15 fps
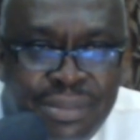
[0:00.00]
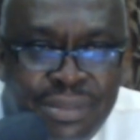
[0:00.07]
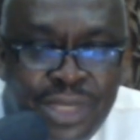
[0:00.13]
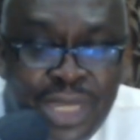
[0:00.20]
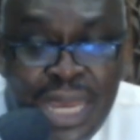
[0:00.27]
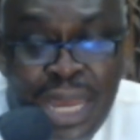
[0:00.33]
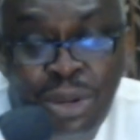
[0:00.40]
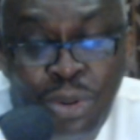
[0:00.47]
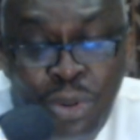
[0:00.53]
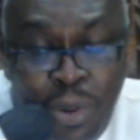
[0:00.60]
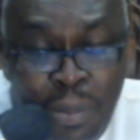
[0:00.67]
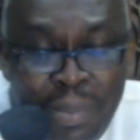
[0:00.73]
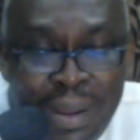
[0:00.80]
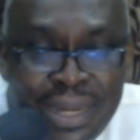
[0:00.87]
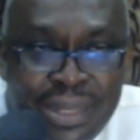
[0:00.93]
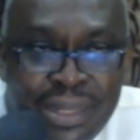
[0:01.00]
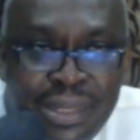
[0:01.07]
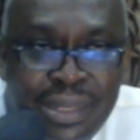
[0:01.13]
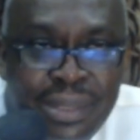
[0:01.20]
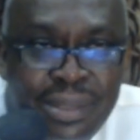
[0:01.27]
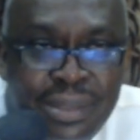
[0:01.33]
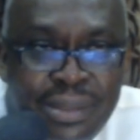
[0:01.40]
You can go back
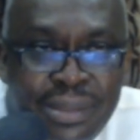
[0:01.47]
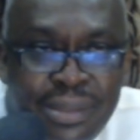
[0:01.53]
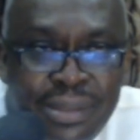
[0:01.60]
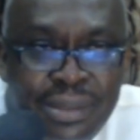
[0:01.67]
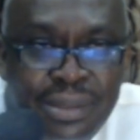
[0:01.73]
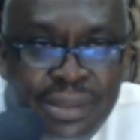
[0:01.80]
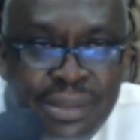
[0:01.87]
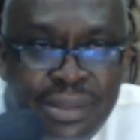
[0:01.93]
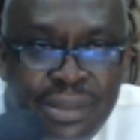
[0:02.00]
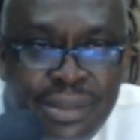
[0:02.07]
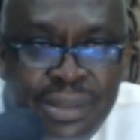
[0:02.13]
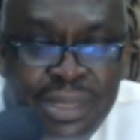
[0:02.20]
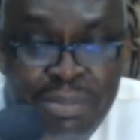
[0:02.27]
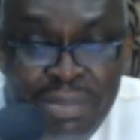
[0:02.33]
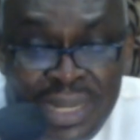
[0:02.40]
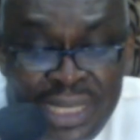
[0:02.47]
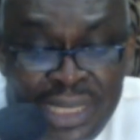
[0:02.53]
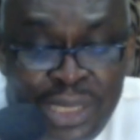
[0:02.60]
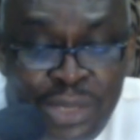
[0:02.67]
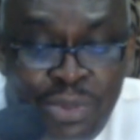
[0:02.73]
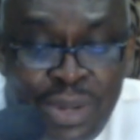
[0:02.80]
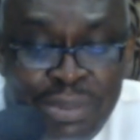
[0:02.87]
the
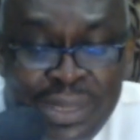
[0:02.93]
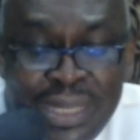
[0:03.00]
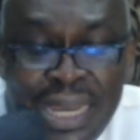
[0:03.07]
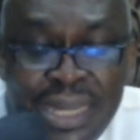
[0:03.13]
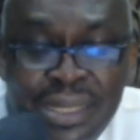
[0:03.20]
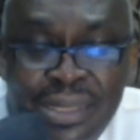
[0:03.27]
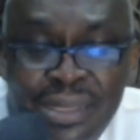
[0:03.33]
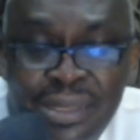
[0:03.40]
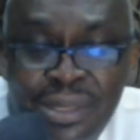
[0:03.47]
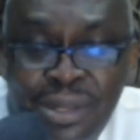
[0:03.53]
ministry website,